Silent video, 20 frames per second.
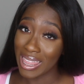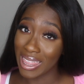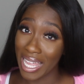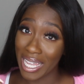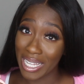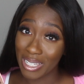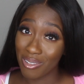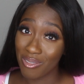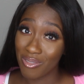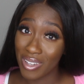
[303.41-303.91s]

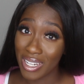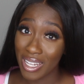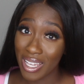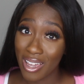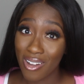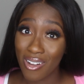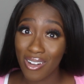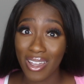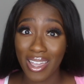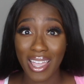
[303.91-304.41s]
like the
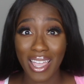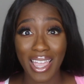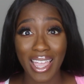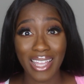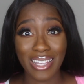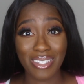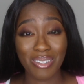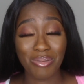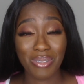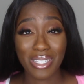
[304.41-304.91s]
video,
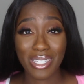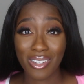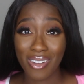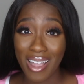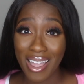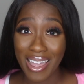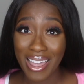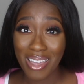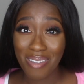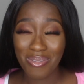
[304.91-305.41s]
and
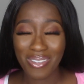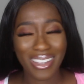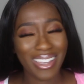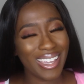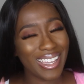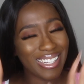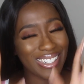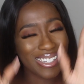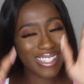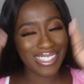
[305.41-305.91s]
subscribe
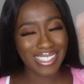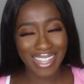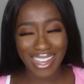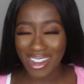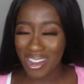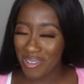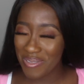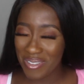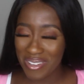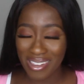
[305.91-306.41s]
and
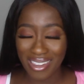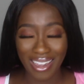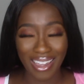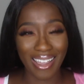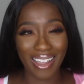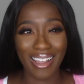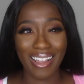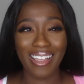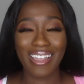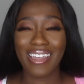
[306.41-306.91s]
share if you
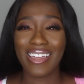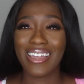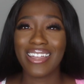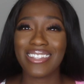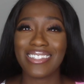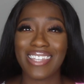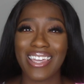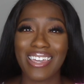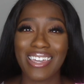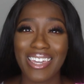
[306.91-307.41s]
care.
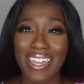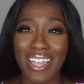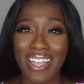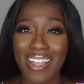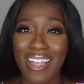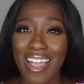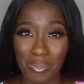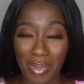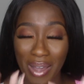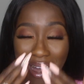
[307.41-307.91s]
Take
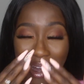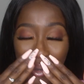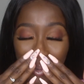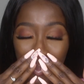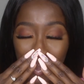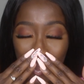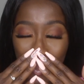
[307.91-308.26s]
care. Bye.